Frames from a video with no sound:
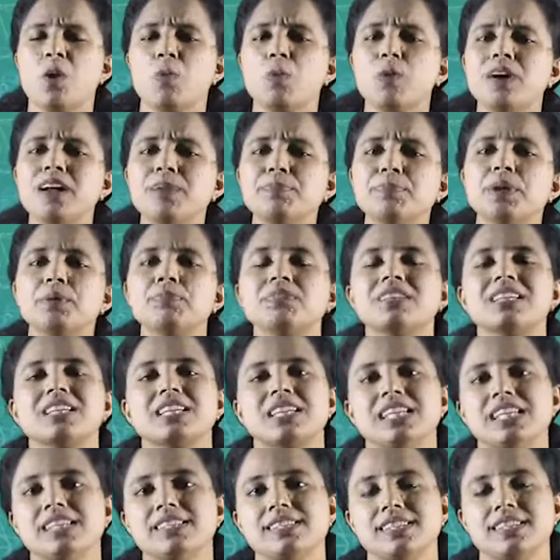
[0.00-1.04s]
What may be the
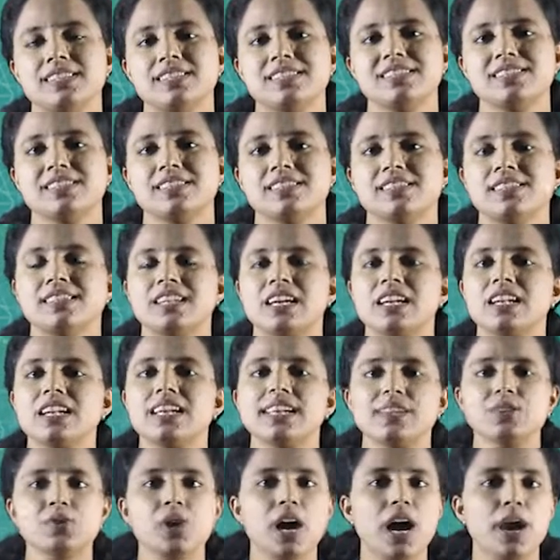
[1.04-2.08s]
reasons that
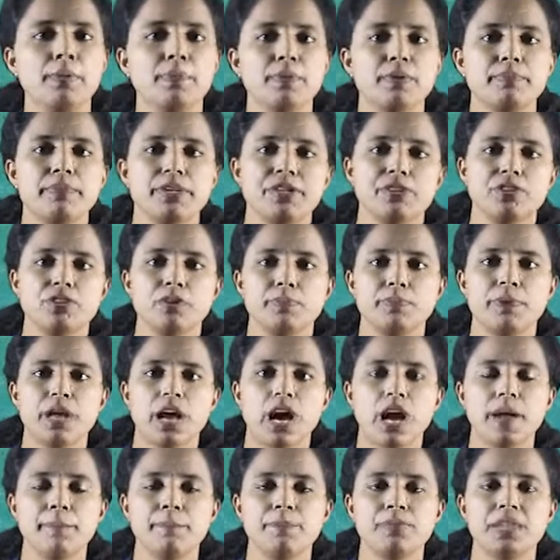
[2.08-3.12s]
lead to
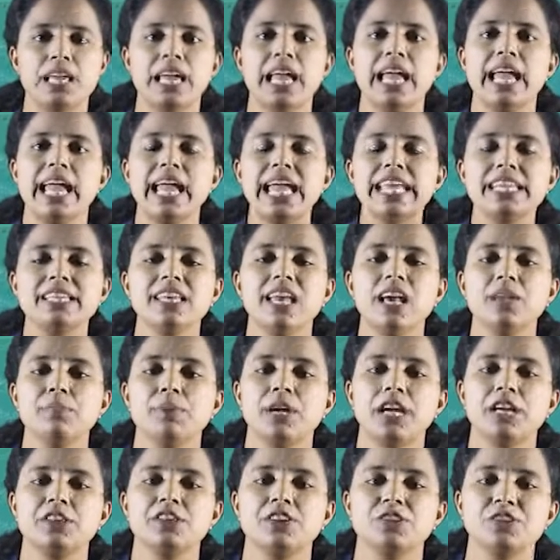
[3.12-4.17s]
hypermetropia? It can
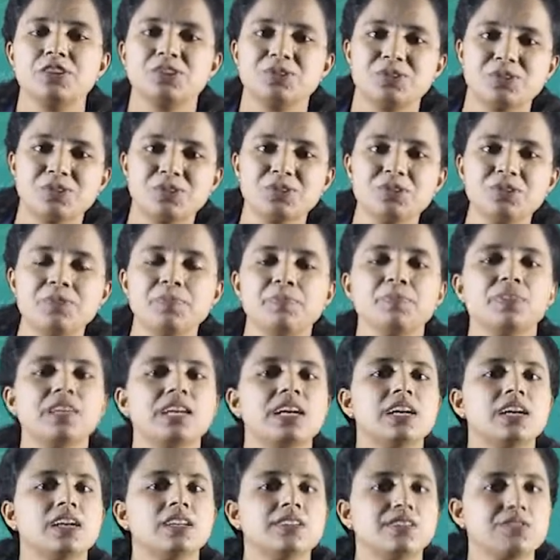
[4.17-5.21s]
be either due
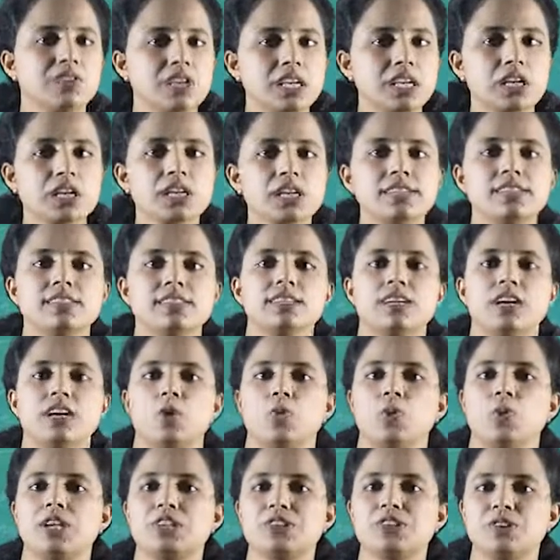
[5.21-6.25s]
to decrease in
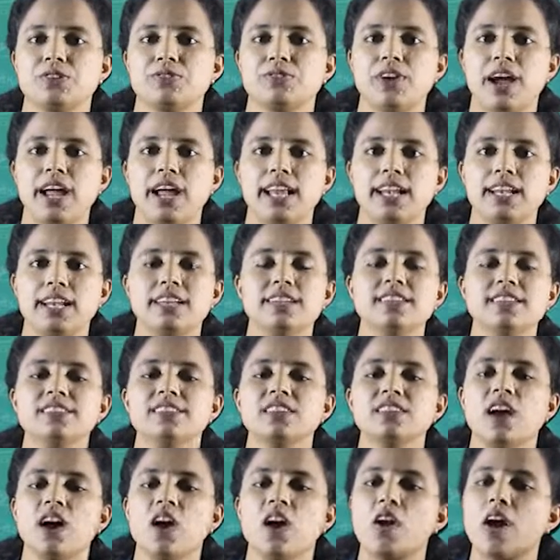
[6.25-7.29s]
curvature of eye
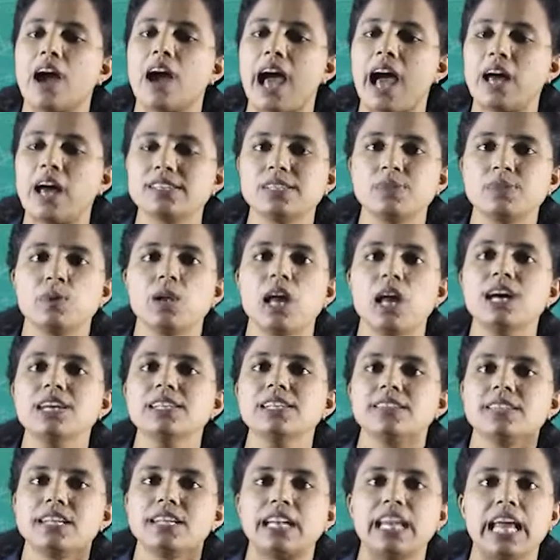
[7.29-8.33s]
lens as well
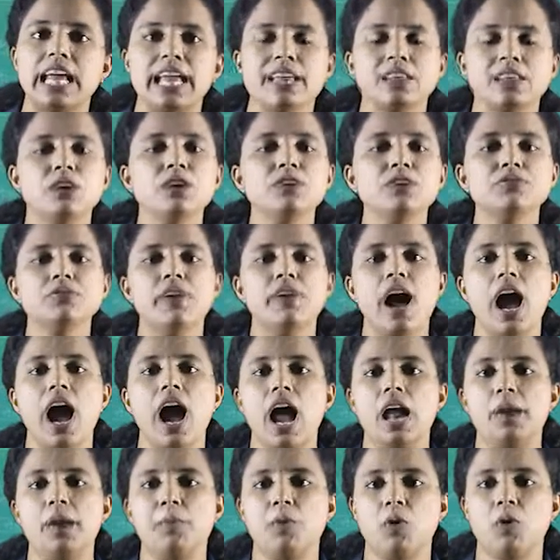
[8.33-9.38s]
as the length of
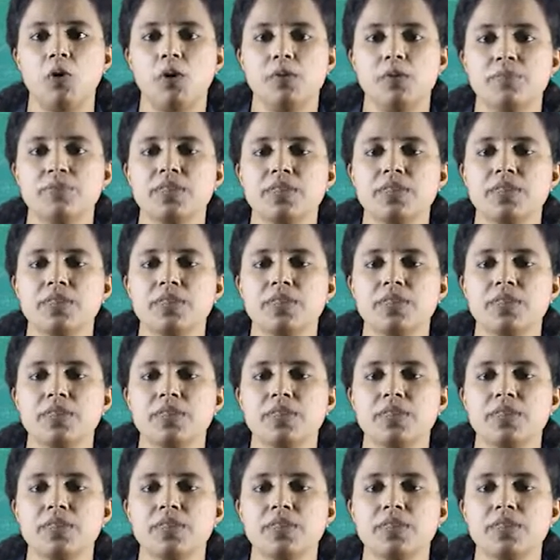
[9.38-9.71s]
eyeball.